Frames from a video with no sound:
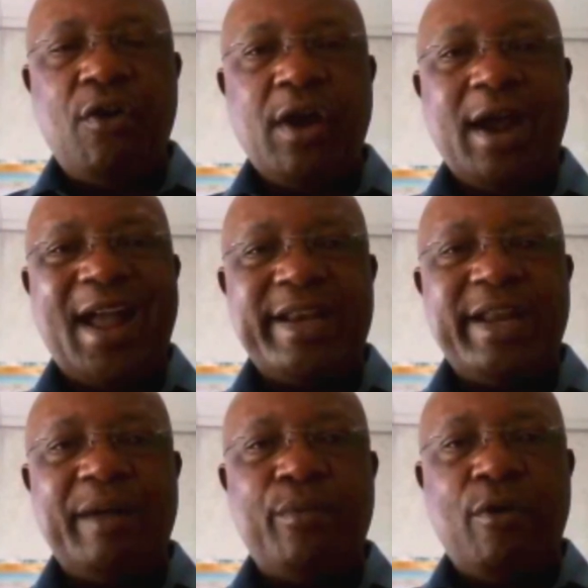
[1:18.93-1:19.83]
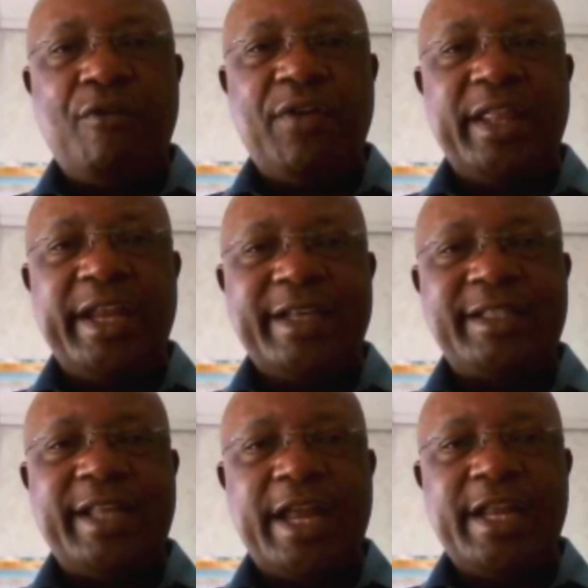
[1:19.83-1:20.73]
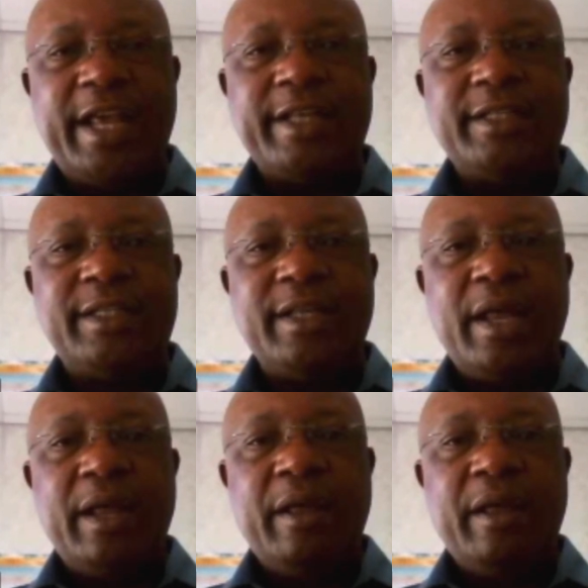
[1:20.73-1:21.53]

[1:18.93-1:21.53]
for CAADP over the next 10 years.